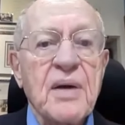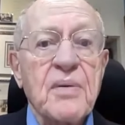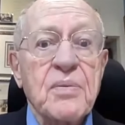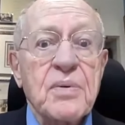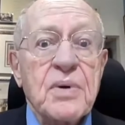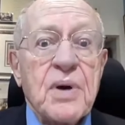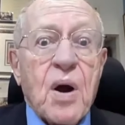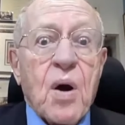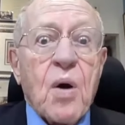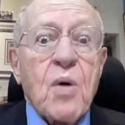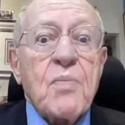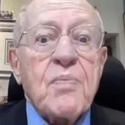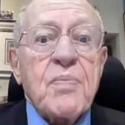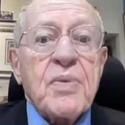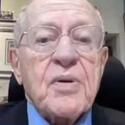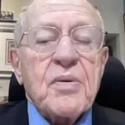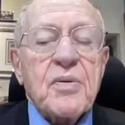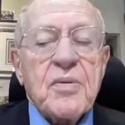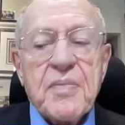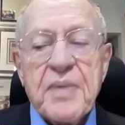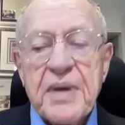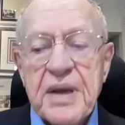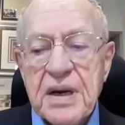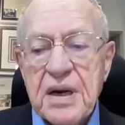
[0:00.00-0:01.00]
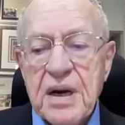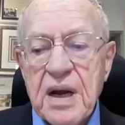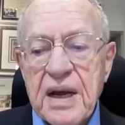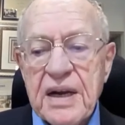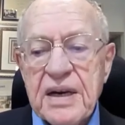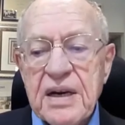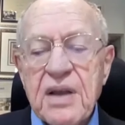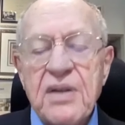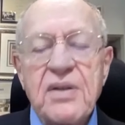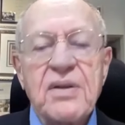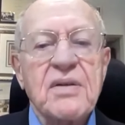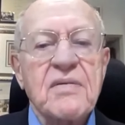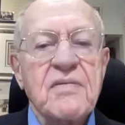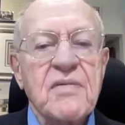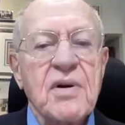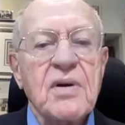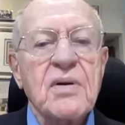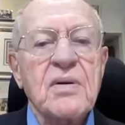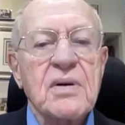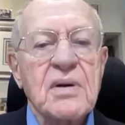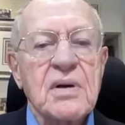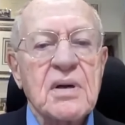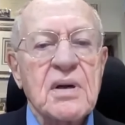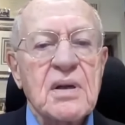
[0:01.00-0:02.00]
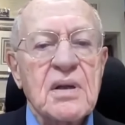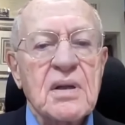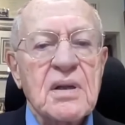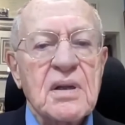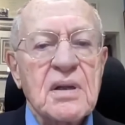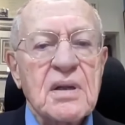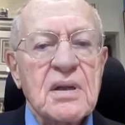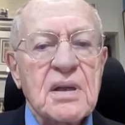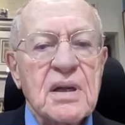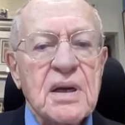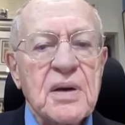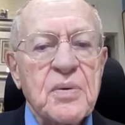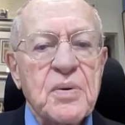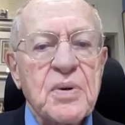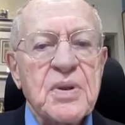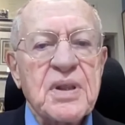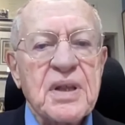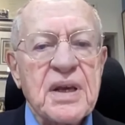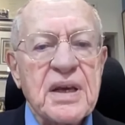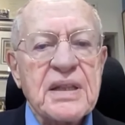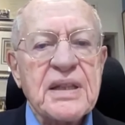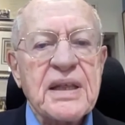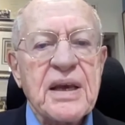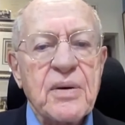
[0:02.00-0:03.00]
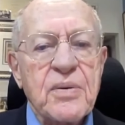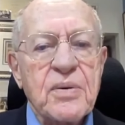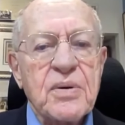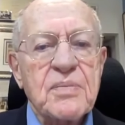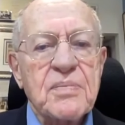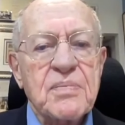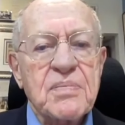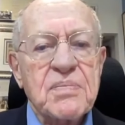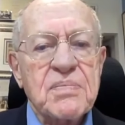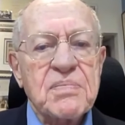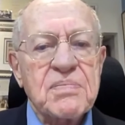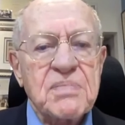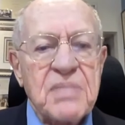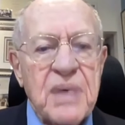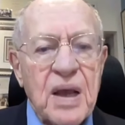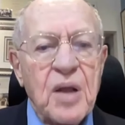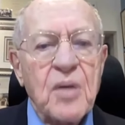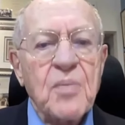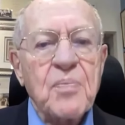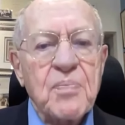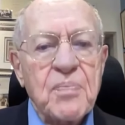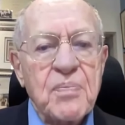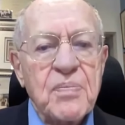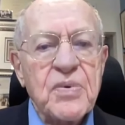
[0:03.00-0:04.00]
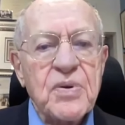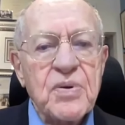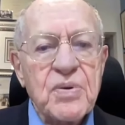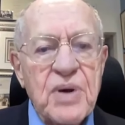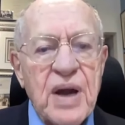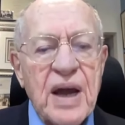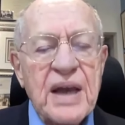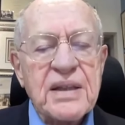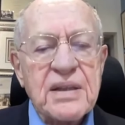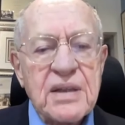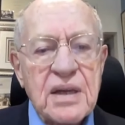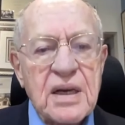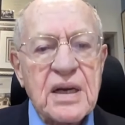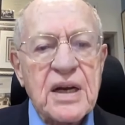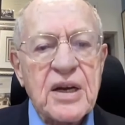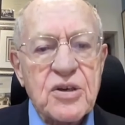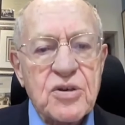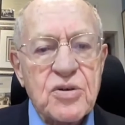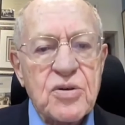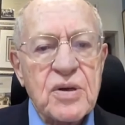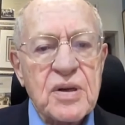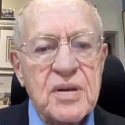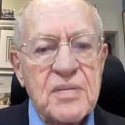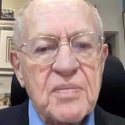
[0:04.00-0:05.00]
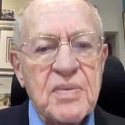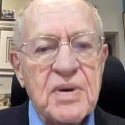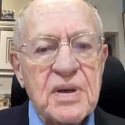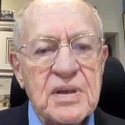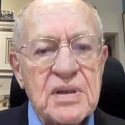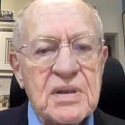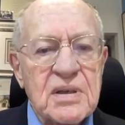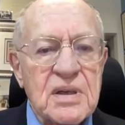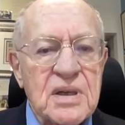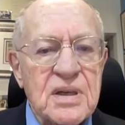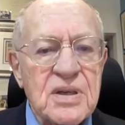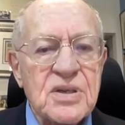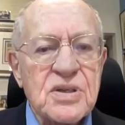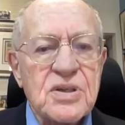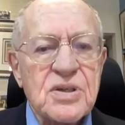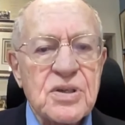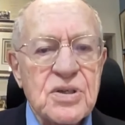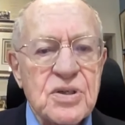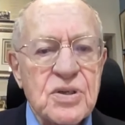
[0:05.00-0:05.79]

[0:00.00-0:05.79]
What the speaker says: would hope it would be a 9-0 vote. I would think that would help unite the country, but there's